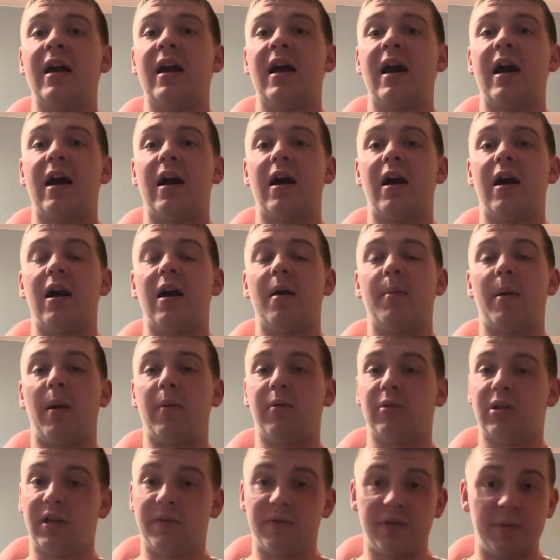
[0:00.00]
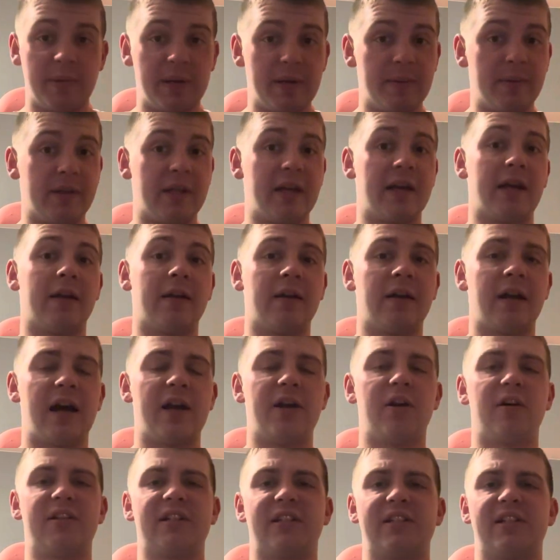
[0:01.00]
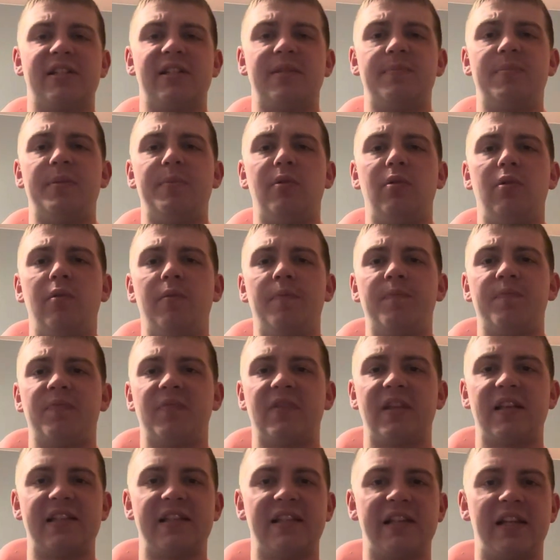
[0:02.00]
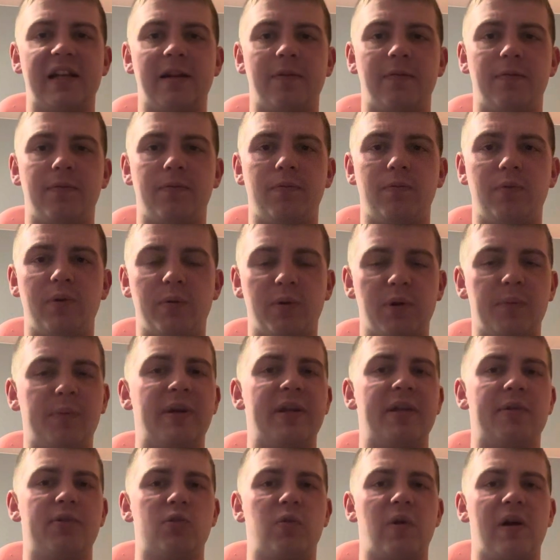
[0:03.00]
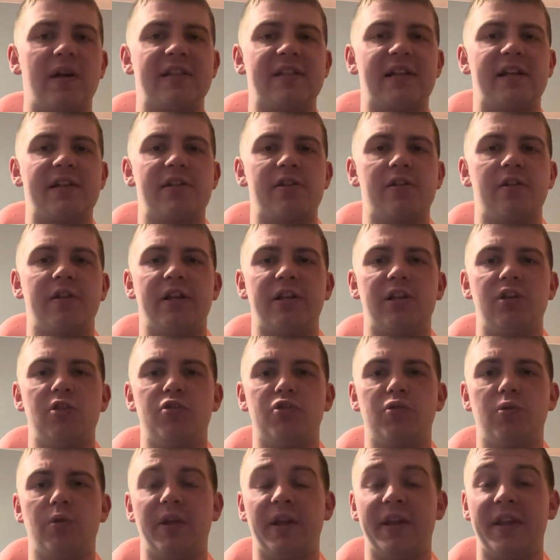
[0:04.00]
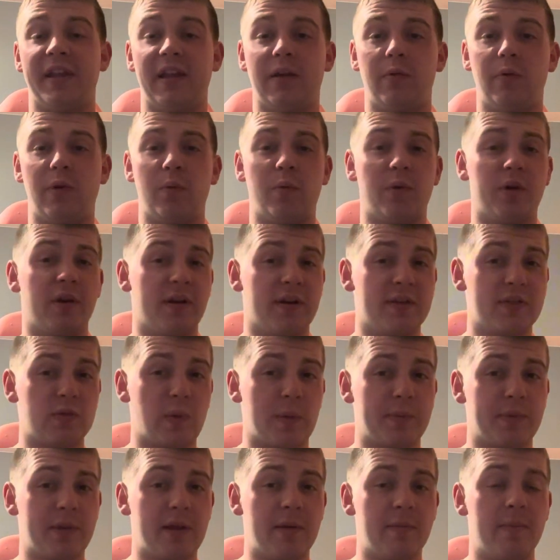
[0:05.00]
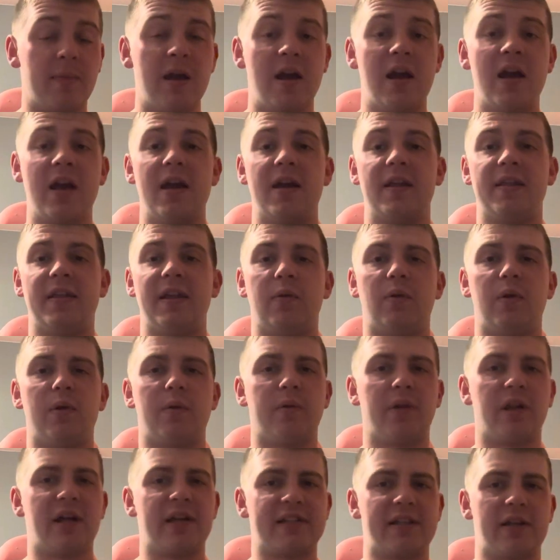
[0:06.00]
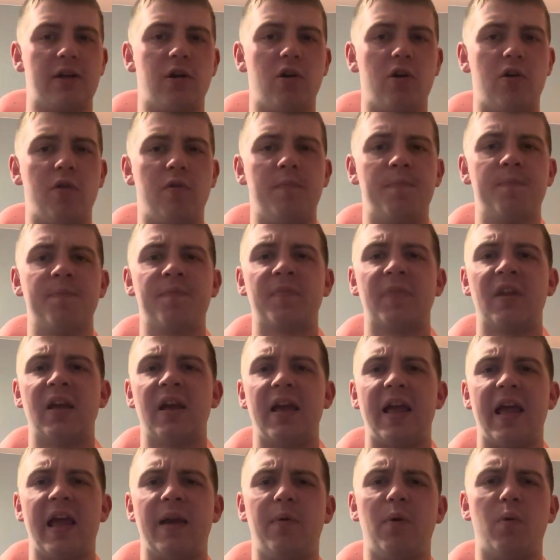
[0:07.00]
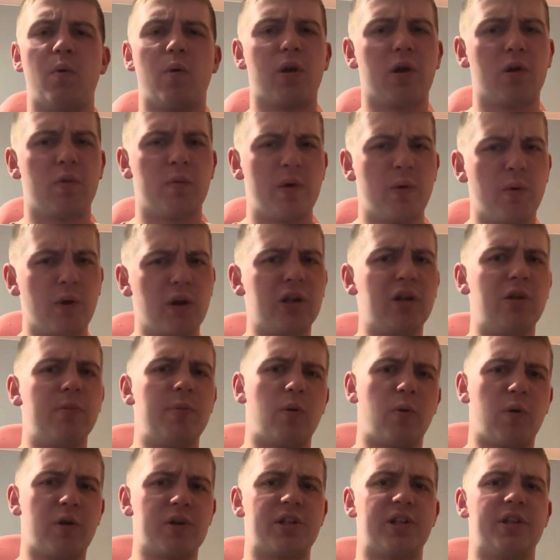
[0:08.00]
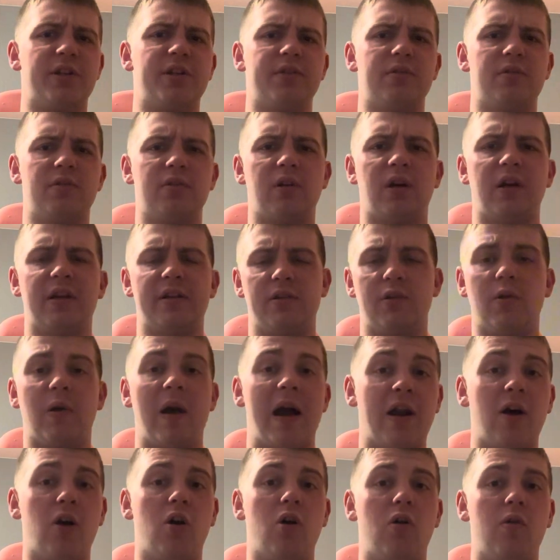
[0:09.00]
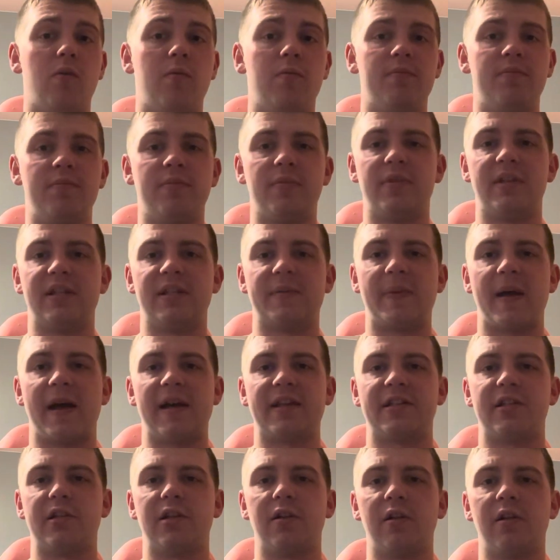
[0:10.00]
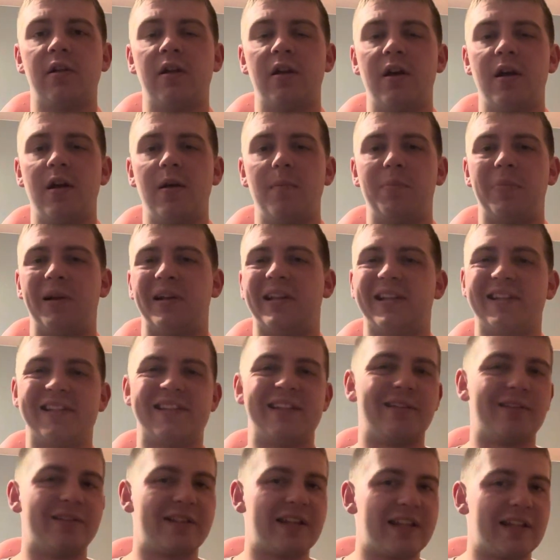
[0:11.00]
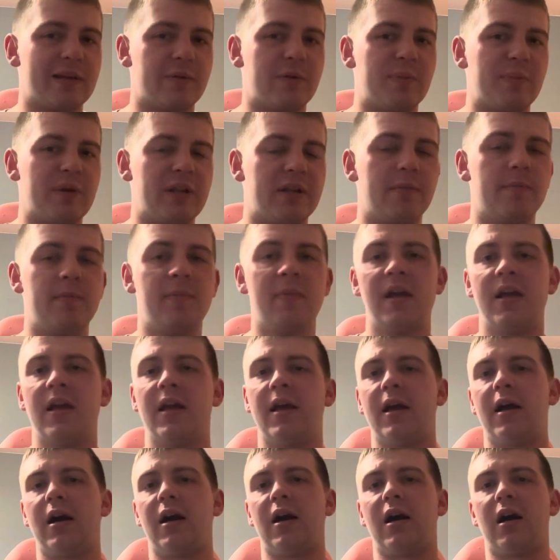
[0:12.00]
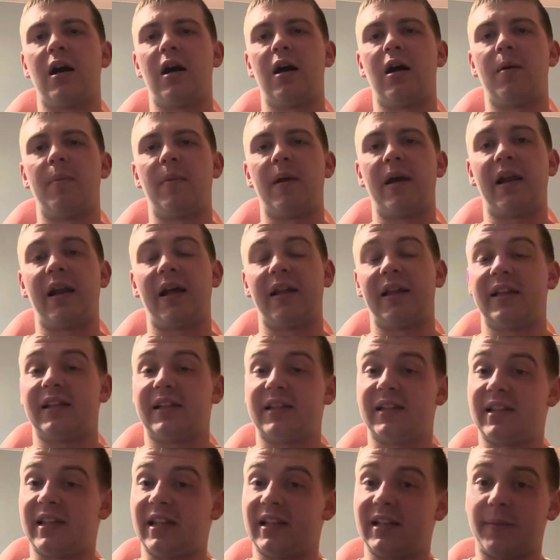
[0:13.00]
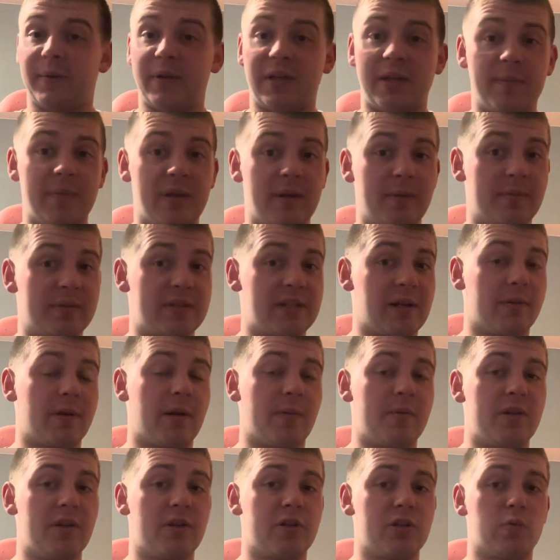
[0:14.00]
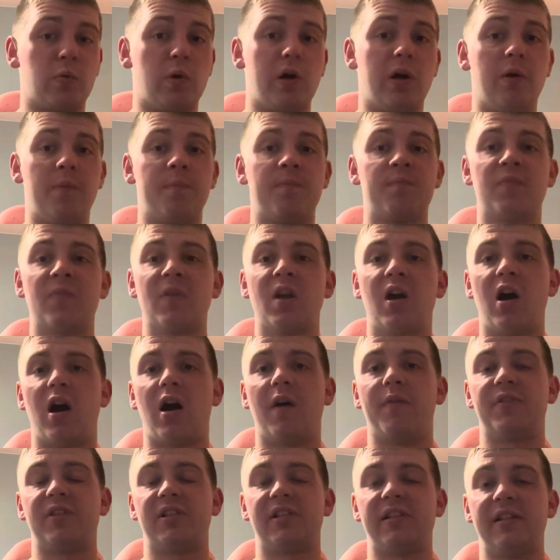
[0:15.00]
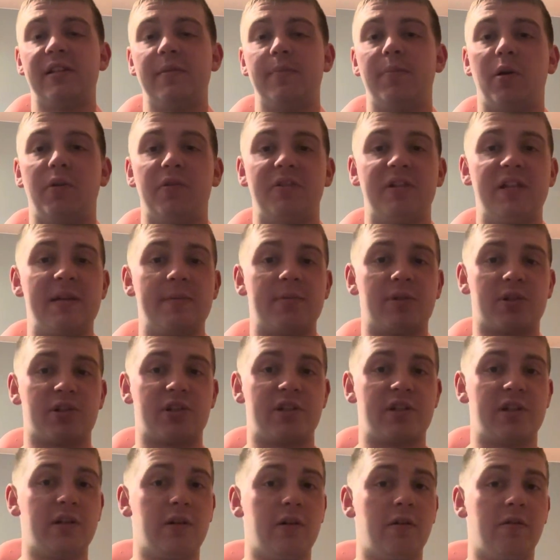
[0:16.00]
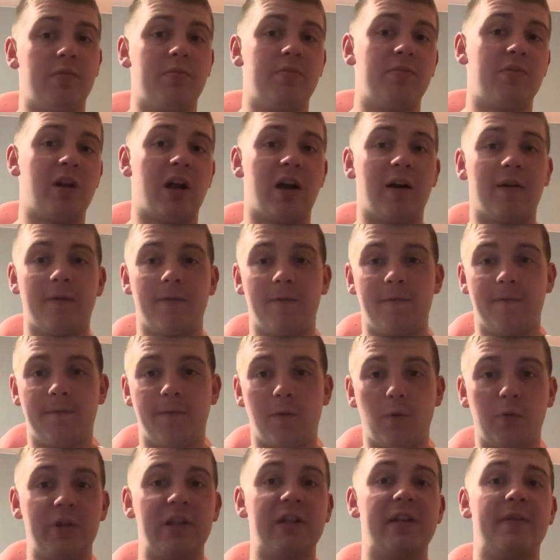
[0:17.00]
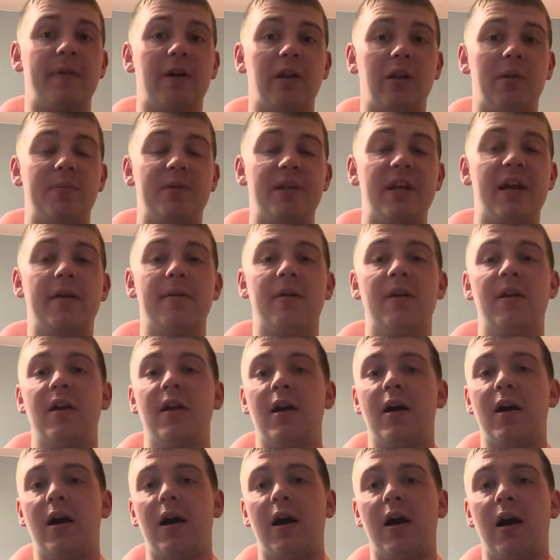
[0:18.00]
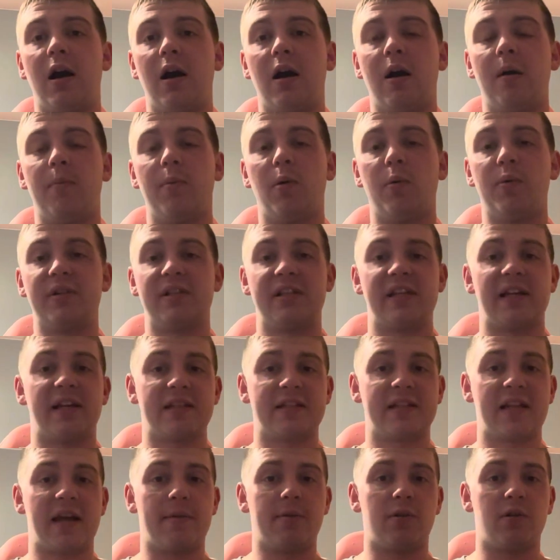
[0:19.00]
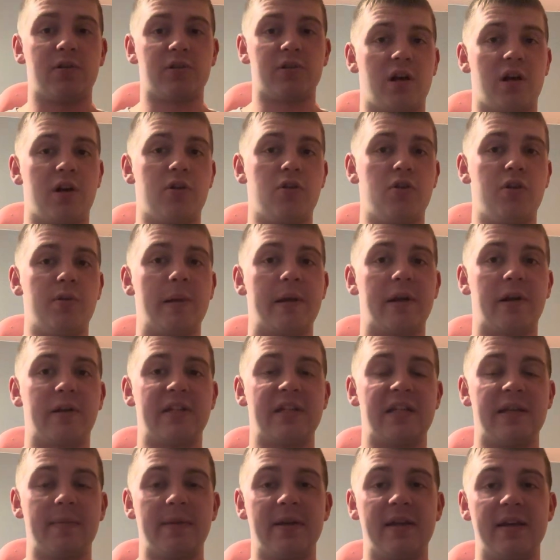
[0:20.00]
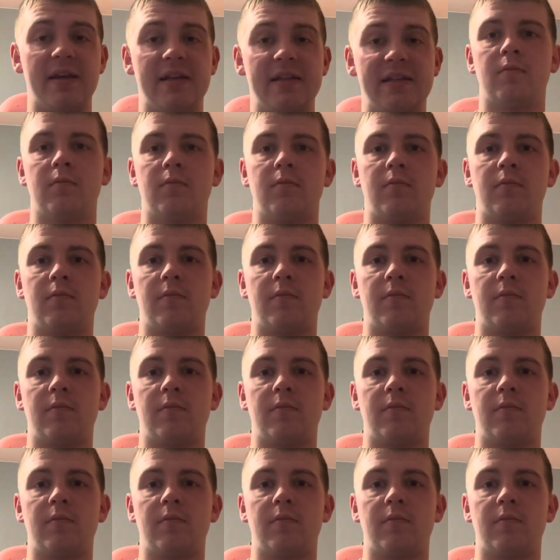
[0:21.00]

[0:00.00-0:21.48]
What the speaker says: I would love to beat them again. I know I talked to some people. They said that if we would have played them twice last year, like usual, they think we wouldn't have swept them. I think we would have lost at home, and we were a little bit worse on at home this past year. But I like to still think that we beat them, and I like to think that we can beat them this upcoming year as well. Obviously, both teams are still not fully developed yet, but we'll see as time goes who the better team is.